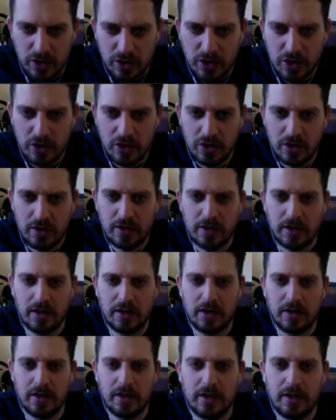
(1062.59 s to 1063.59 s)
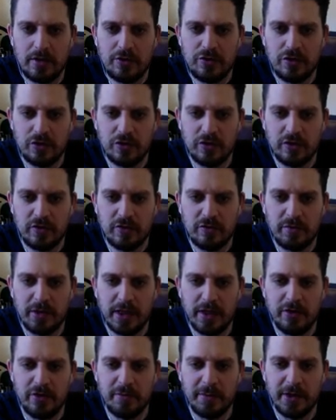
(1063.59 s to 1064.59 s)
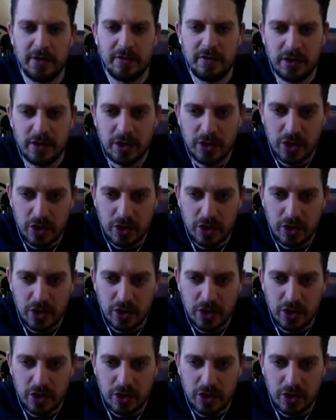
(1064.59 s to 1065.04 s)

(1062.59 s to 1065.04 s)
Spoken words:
good judging of player ability,